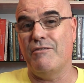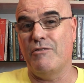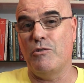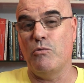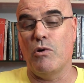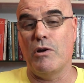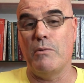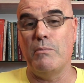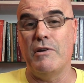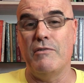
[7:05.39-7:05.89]
If
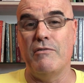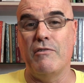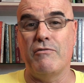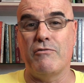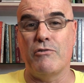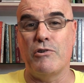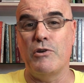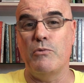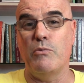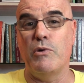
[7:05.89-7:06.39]
you want a bit of a
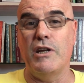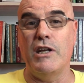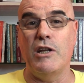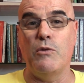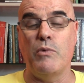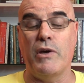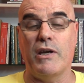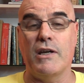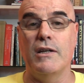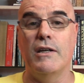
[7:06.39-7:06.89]
free
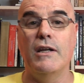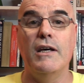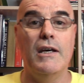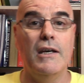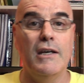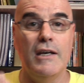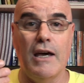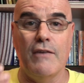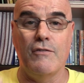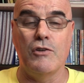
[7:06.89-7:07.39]
reading, we can
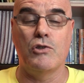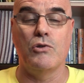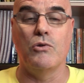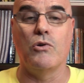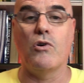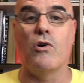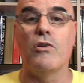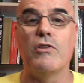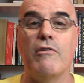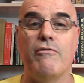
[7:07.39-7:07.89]
have a
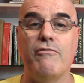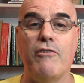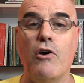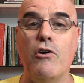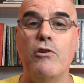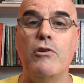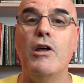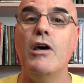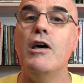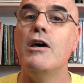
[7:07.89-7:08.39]
talk on the
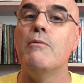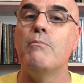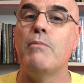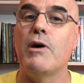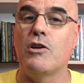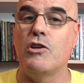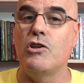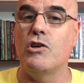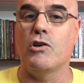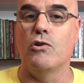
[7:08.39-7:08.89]
phone.
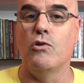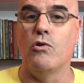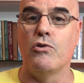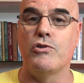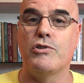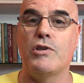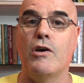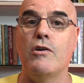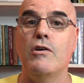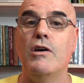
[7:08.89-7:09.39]
But you can
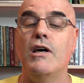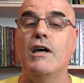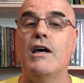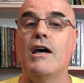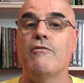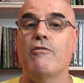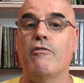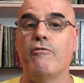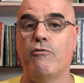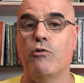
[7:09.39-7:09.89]
also
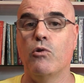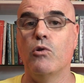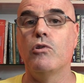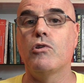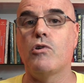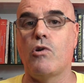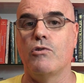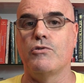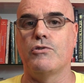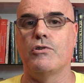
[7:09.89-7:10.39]
have a full
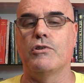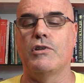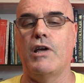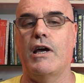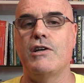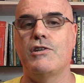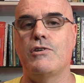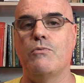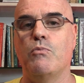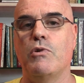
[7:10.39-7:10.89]

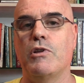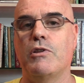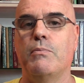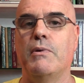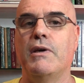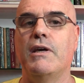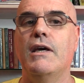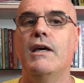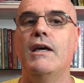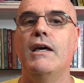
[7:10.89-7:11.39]
consultation with
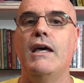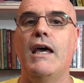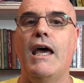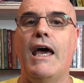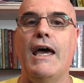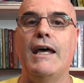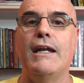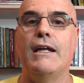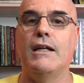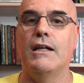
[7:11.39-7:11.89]
me.
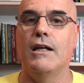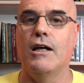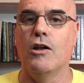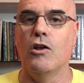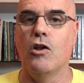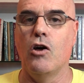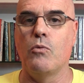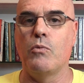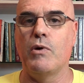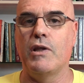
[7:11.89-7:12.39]
And
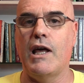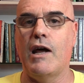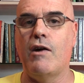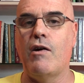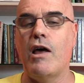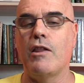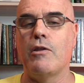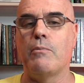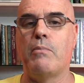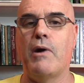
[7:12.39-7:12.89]
along with
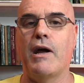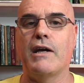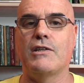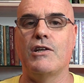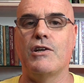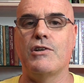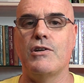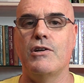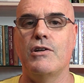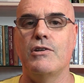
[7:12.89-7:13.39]
our other
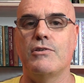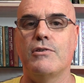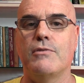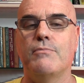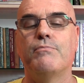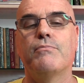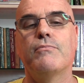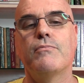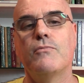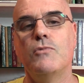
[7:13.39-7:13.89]
practitioners,
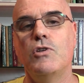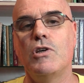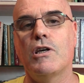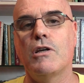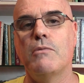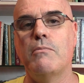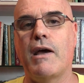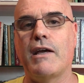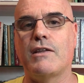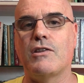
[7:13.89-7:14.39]
you
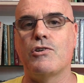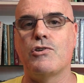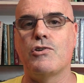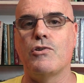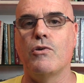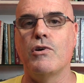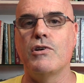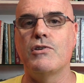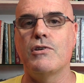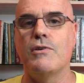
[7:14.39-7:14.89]
can make the
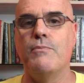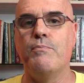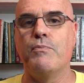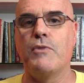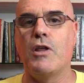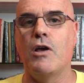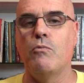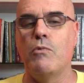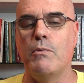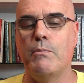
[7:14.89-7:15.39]
choice.
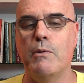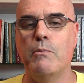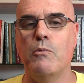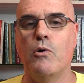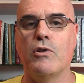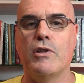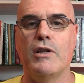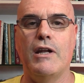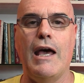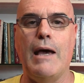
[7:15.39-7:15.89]
We'd be
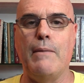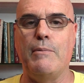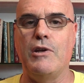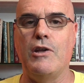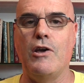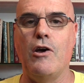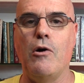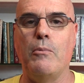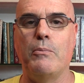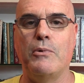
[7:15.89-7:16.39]
more than happy
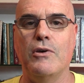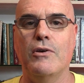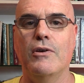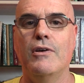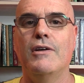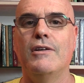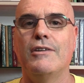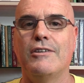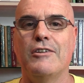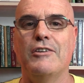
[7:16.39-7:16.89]
to help you.
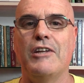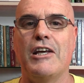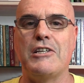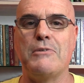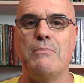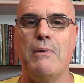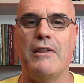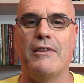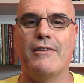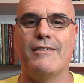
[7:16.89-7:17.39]
Till
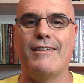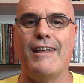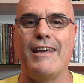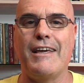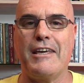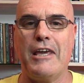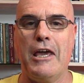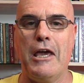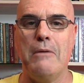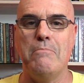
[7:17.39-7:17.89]
next month,
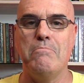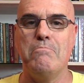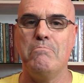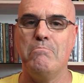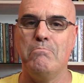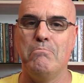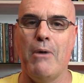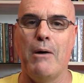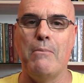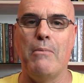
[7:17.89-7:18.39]
take care.
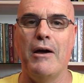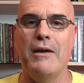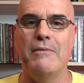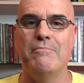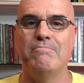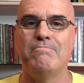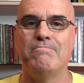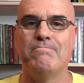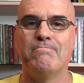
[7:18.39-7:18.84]
Bye-bye.